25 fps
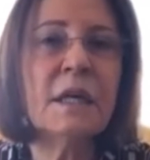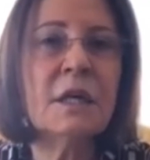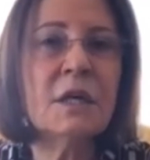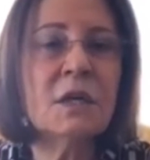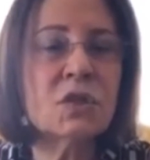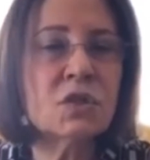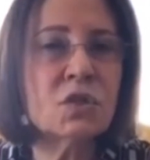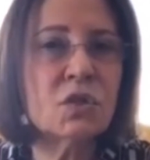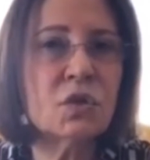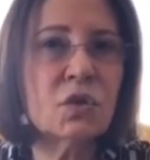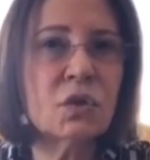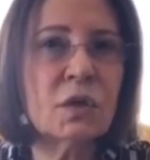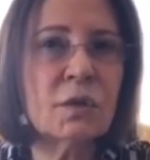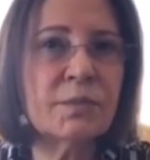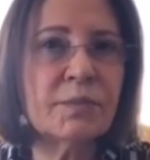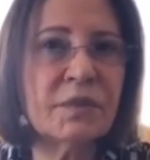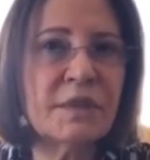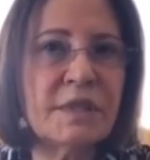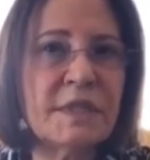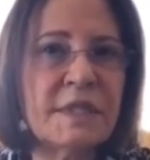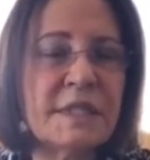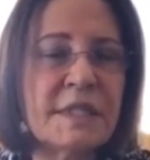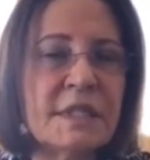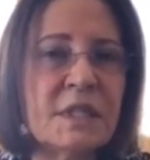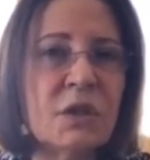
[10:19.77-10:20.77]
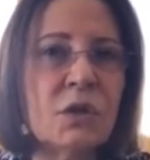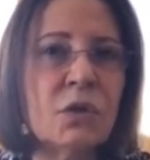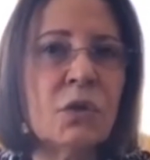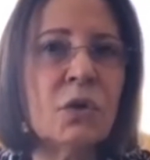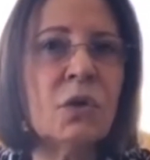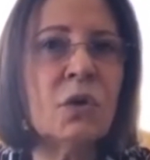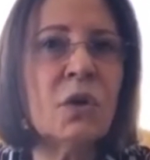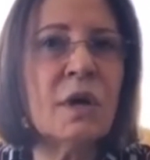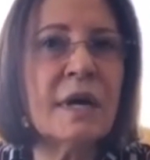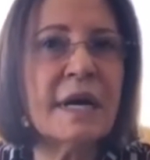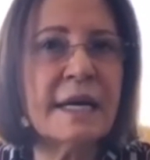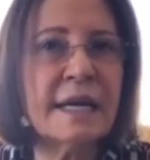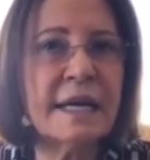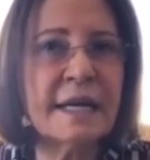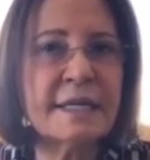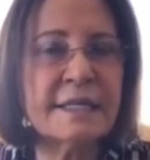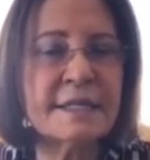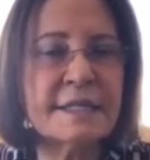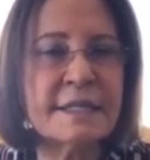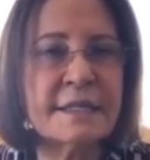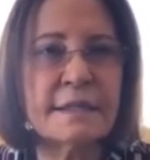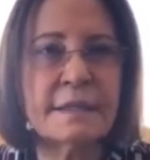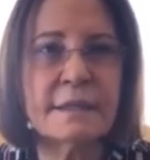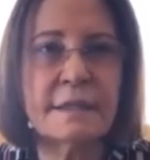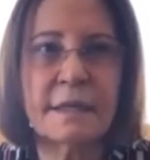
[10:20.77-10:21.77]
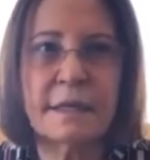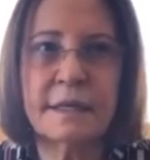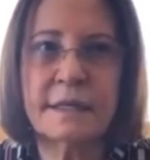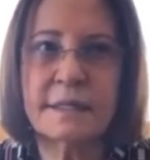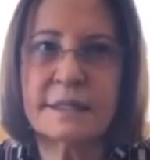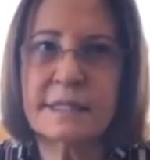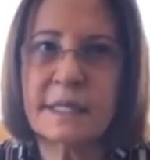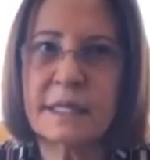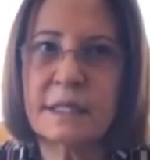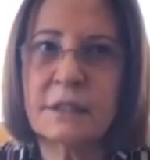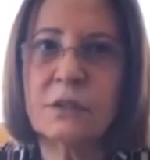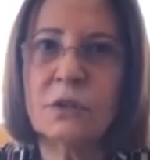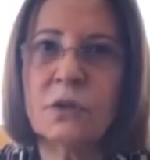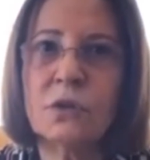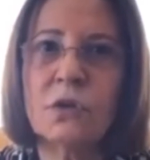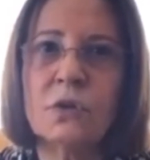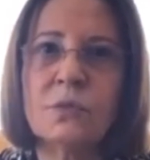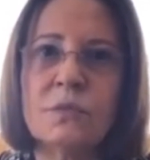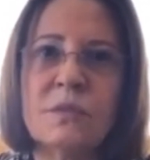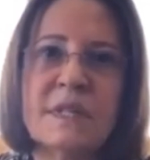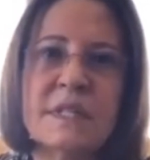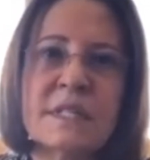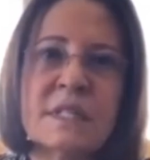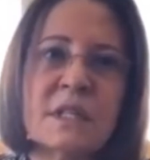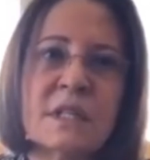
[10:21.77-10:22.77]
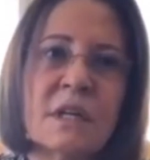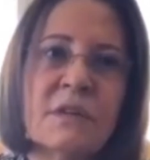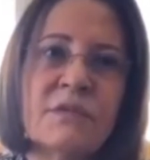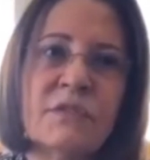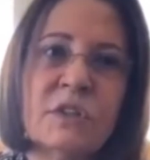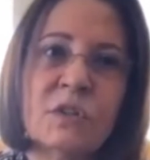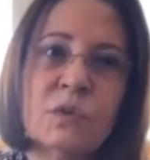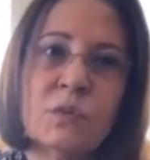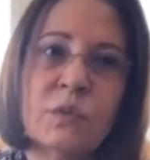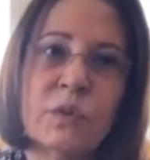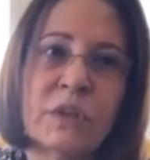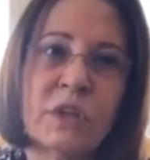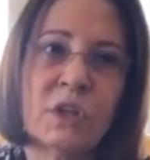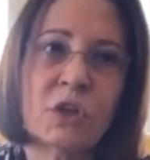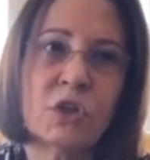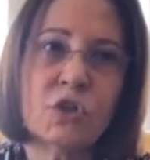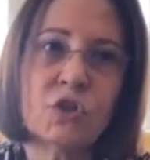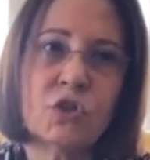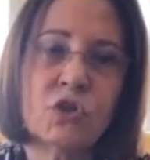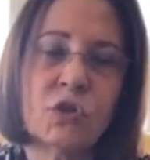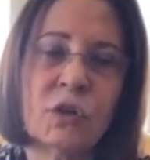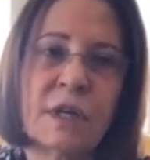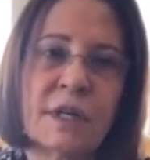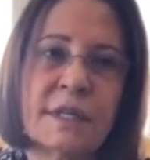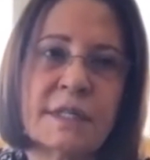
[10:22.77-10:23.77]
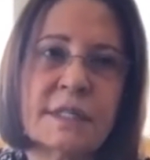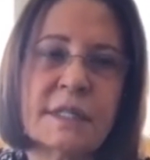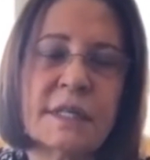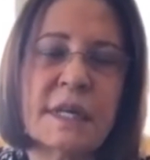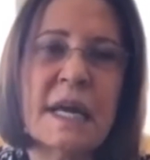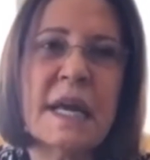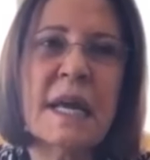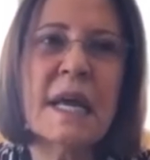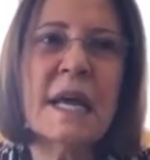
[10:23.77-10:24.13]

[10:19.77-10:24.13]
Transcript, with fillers: So P C O S as a syndrome is covered with insurance.